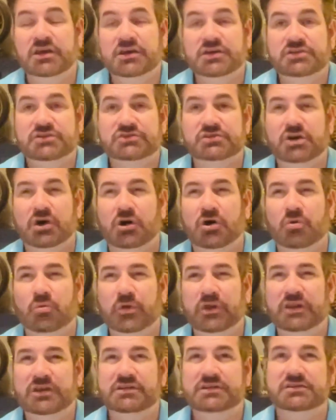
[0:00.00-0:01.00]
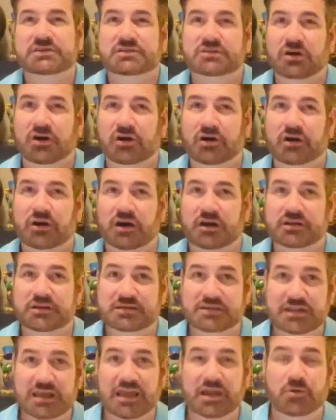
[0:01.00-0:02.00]
So we didn't start on
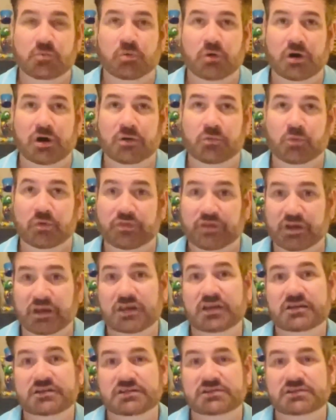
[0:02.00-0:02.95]
day one when the kids